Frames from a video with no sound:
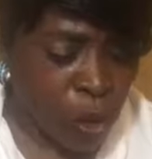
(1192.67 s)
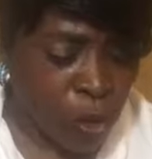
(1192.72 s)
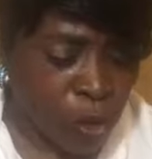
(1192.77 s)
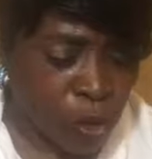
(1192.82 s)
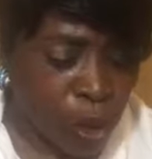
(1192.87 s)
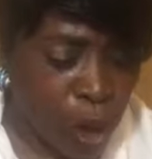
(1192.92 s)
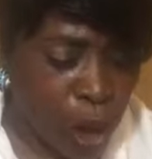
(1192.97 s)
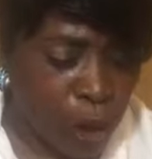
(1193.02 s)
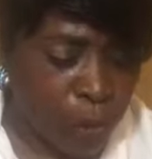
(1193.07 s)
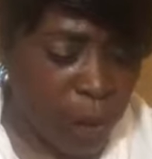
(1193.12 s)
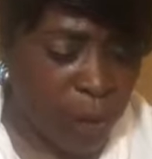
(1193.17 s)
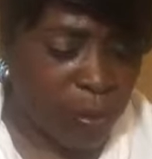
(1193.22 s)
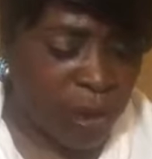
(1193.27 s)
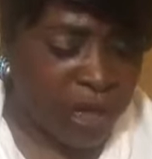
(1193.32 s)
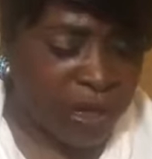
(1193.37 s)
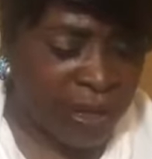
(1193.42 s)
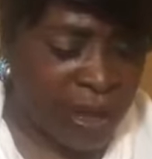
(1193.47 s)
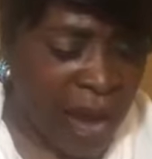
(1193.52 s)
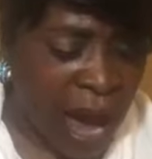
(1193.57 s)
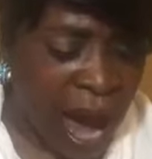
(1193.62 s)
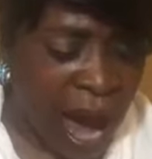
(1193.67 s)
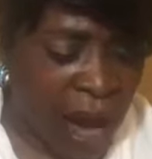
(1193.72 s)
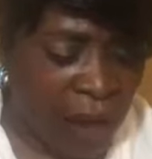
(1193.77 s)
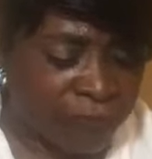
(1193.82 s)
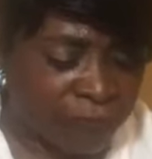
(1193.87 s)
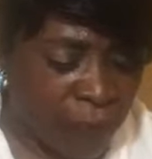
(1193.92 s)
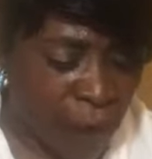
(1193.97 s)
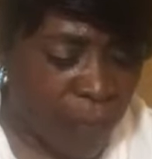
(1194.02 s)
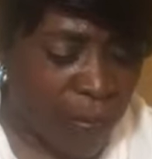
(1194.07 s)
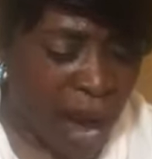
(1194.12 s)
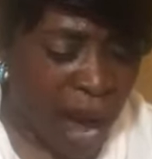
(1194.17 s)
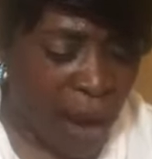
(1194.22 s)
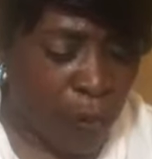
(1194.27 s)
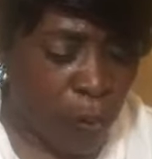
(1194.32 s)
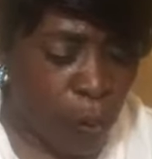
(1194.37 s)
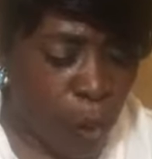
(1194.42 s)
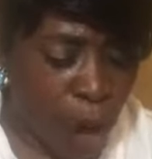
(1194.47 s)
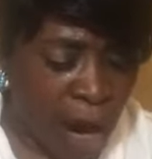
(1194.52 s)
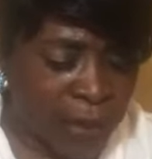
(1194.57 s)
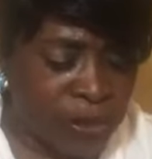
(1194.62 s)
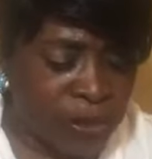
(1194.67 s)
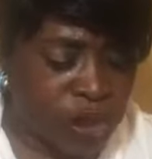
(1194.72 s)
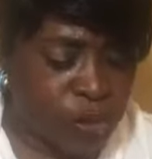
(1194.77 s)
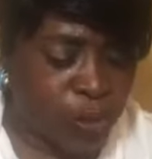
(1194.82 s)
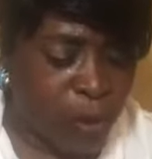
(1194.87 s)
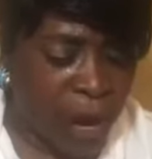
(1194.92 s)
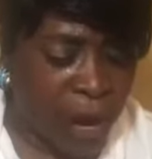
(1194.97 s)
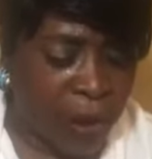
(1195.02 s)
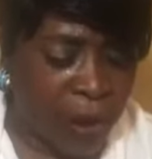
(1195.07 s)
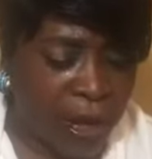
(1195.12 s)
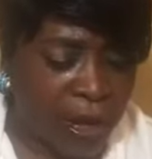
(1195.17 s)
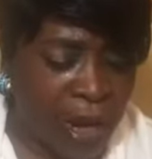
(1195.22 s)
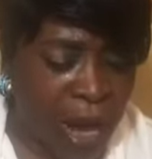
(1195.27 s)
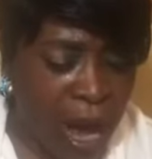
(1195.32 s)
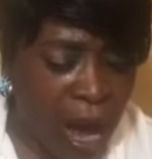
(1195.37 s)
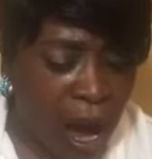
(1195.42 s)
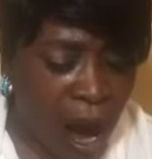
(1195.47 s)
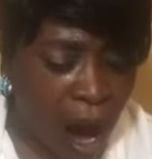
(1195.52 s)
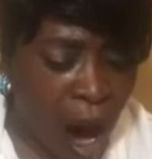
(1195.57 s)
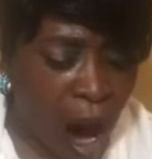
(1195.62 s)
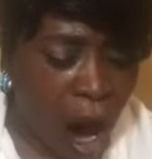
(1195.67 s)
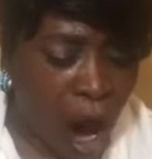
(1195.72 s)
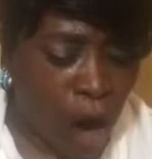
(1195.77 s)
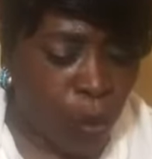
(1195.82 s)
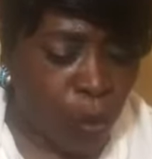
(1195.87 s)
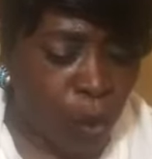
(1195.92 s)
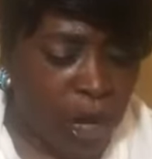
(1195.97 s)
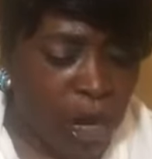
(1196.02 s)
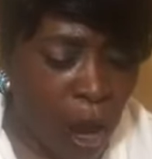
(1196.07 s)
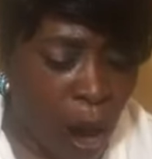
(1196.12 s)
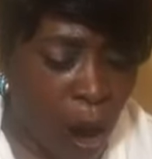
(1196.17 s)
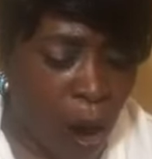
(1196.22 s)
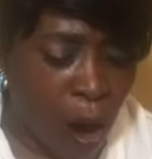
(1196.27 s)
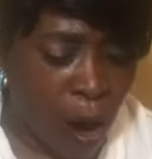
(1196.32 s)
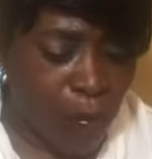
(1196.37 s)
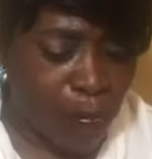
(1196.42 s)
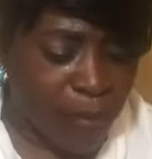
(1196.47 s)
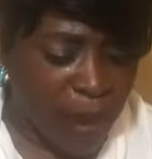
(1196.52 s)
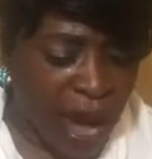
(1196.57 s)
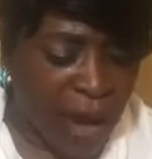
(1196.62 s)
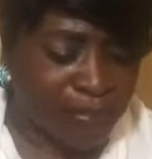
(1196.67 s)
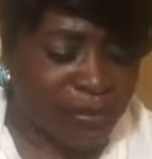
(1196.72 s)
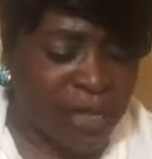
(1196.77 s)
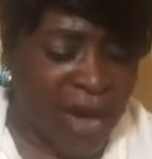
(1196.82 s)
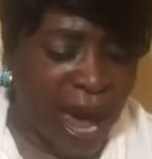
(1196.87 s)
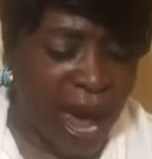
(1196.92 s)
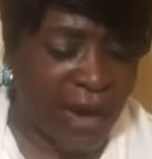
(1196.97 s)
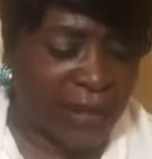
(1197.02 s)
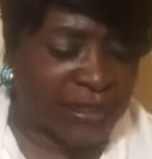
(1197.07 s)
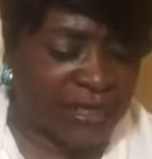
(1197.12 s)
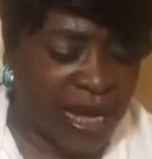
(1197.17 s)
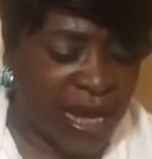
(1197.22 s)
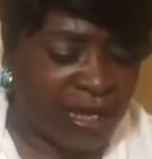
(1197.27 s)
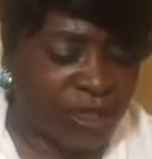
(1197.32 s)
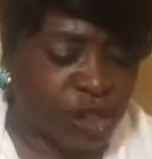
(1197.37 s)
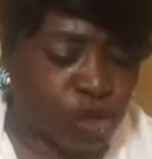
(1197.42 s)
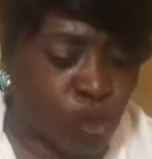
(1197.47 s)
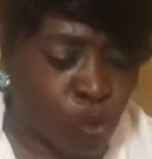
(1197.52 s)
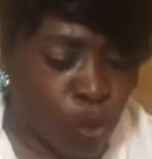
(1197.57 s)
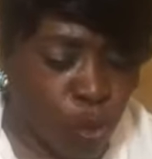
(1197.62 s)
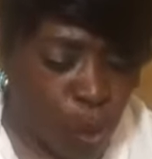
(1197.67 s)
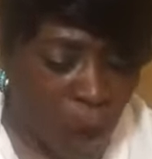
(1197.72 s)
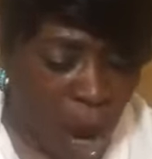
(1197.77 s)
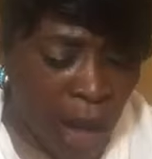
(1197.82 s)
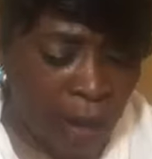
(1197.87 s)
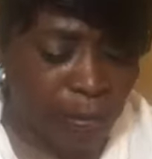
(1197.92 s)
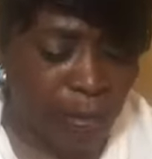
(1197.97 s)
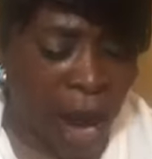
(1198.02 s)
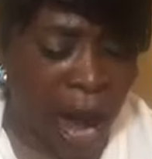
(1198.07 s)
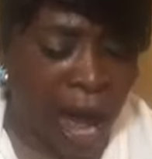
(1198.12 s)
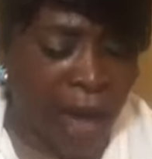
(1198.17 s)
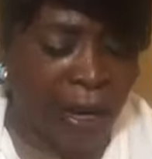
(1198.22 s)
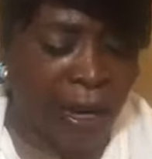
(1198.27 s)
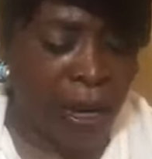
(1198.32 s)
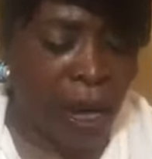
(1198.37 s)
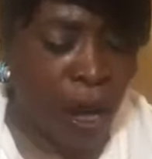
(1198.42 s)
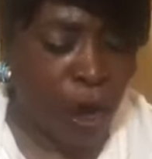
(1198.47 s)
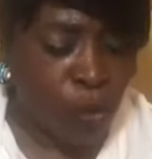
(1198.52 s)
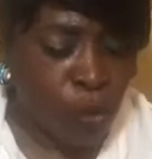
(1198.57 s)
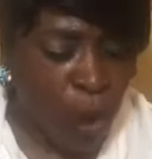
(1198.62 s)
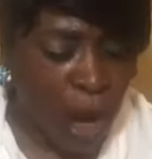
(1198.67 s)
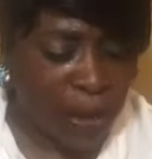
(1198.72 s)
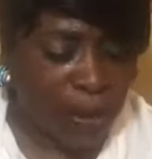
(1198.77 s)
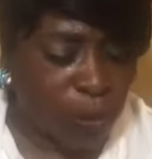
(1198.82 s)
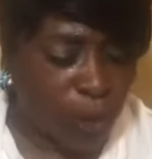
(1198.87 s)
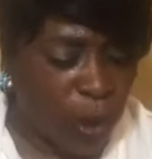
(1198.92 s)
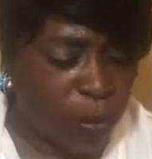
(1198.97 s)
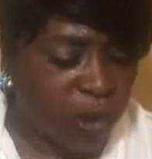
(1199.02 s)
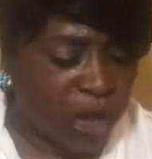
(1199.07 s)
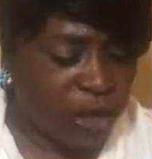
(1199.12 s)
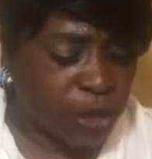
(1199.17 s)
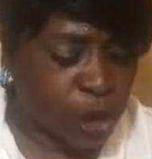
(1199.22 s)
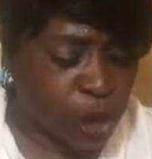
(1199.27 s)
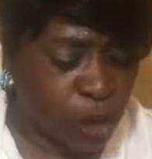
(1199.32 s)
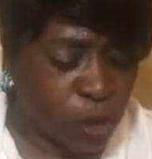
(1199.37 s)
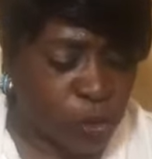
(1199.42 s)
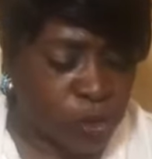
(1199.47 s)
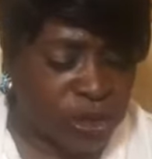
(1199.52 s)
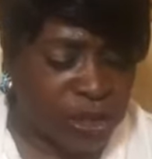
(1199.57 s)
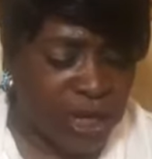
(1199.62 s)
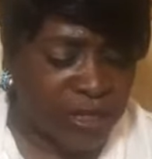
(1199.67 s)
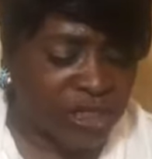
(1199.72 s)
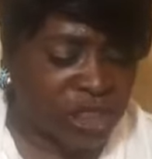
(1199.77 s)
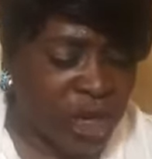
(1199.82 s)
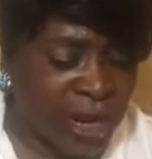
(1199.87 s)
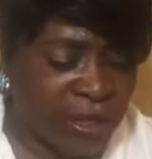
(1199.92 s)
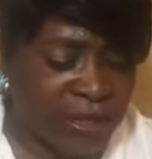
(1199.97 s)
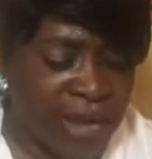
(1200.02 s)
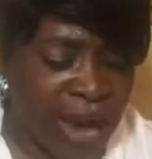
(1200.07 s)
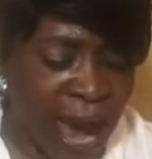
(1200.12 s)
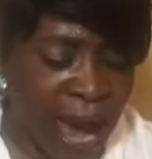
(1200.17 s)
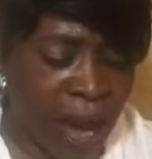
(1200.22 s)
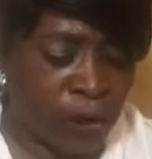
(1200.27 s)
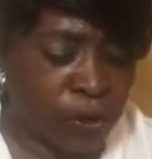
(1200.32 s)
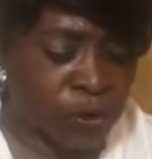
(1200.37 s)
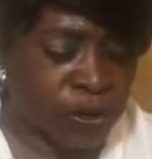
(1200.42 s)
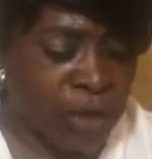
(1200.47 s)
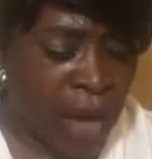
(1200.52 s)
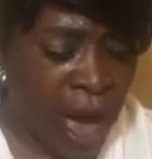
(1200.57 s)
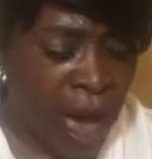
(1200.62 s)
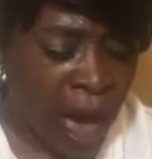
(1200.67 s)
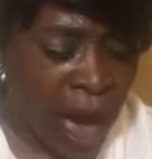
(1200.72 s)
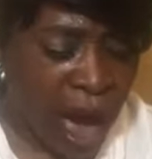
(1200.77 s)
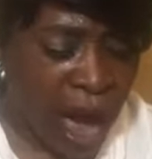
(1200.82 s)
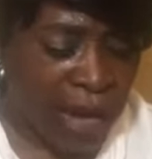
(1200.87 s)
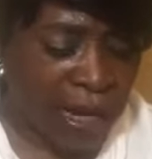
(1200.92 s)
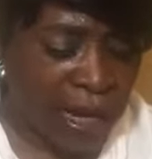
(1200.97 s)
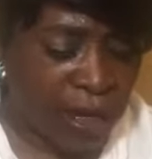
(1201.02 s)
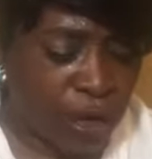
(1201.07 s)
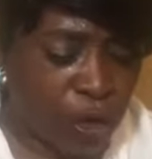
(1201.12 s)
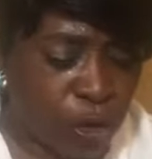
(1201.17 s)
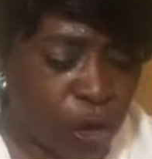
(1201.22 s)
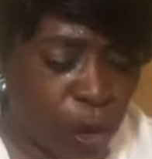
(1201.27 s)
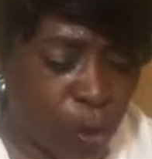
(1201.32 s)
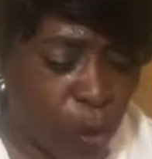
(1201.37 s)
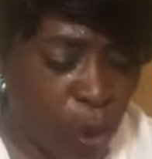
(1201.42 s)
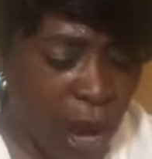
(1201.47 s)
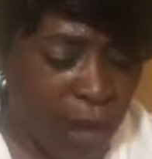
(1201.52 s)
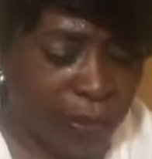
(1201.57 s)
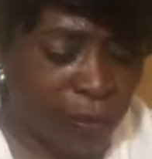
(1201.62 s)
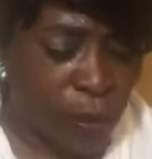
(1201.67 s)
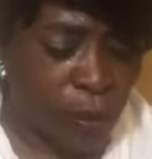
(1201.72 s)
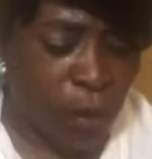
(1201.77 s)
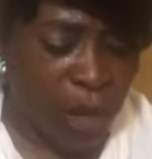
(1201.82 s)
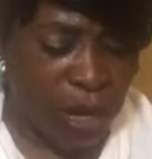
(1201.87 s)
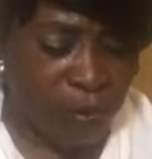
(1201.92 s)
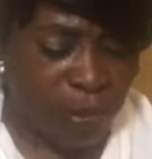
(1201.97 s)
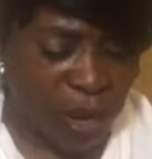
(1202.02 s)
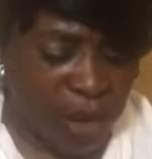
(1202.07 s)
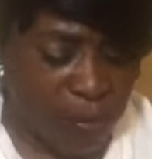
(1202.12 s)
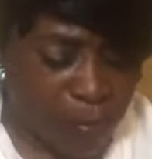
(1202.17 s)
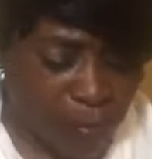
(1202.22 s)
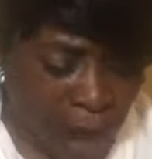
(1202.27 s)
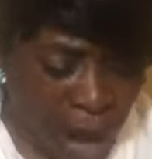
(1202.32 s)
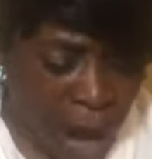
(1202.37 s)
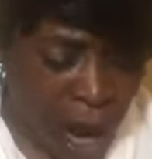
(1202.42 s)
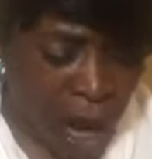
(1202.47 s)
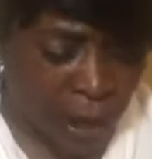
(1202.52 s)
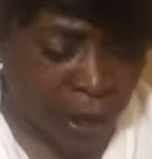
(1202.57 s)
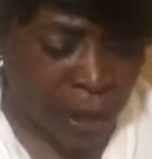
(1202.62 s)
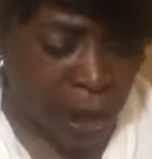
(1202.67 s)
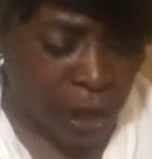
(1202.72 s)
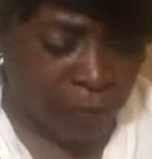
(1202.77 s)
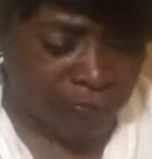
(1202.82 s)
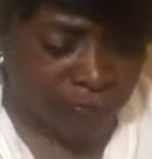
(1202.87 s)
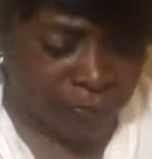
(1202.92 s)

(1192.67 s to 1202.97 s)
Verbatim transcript: Glory be to God. For by one spirit are we all baptized into one body, whether we be Jews or Gentiles. Hallelujah. Whether we be bond or